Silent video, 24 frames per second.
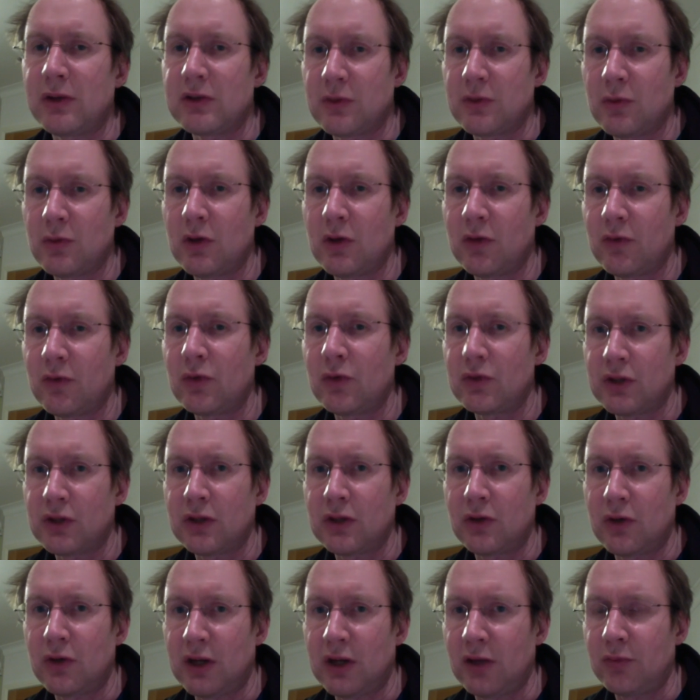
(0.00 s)
the workforce, it
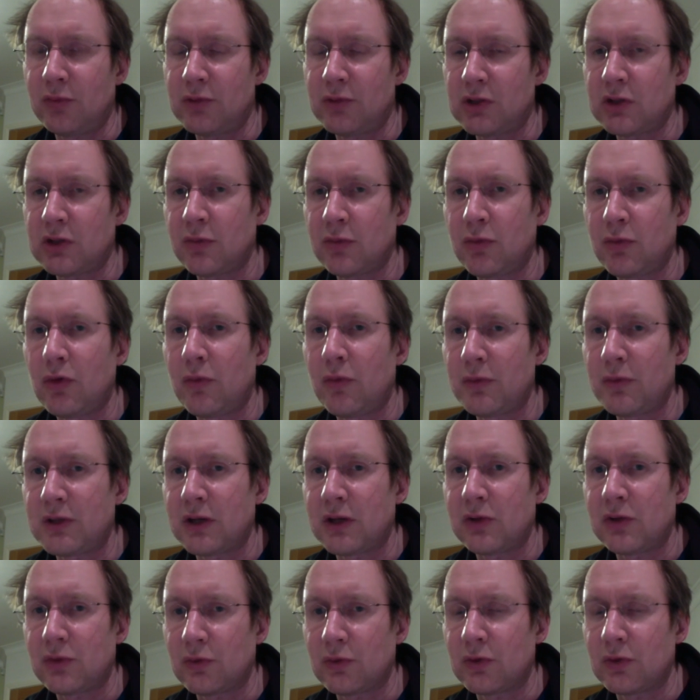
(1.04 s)
could help to support
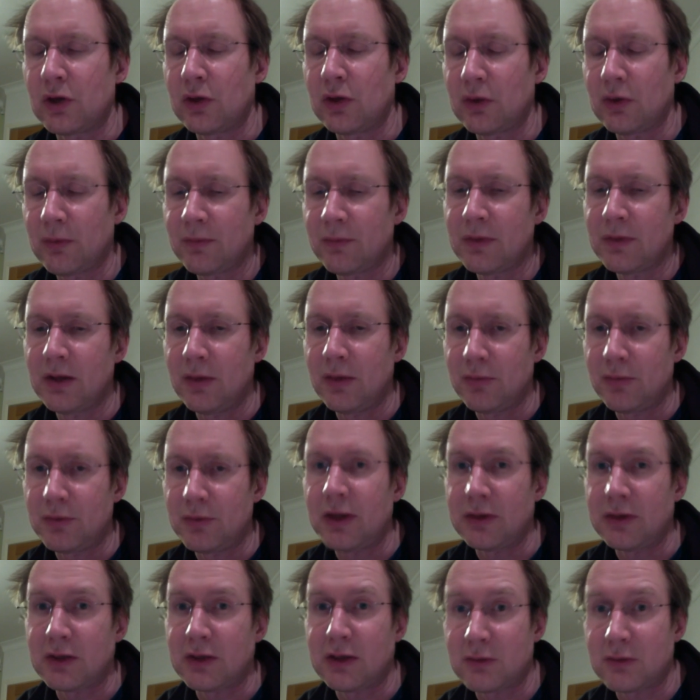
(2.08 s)
potential growth.
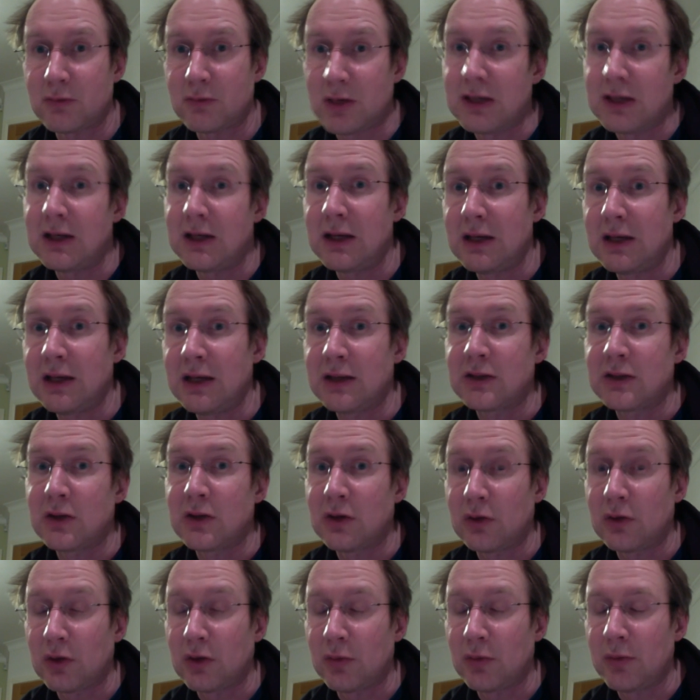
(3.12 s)
It's an
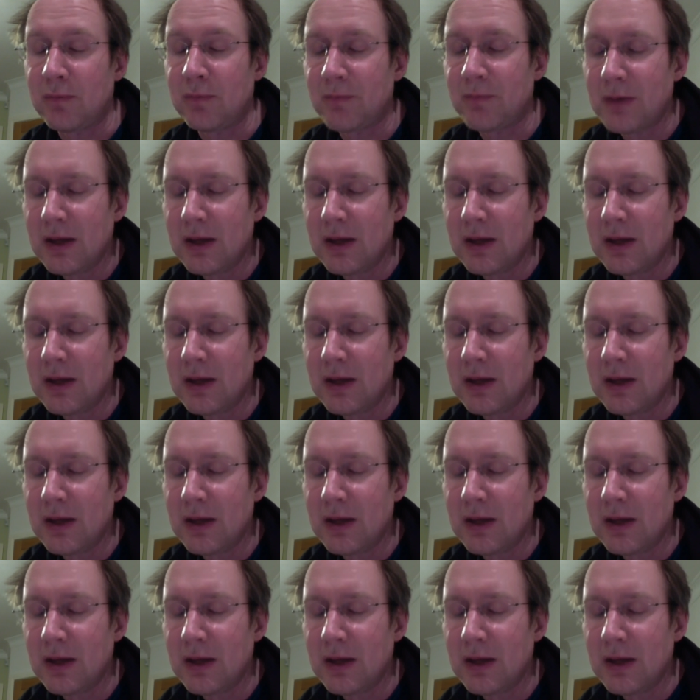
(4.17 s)
argument.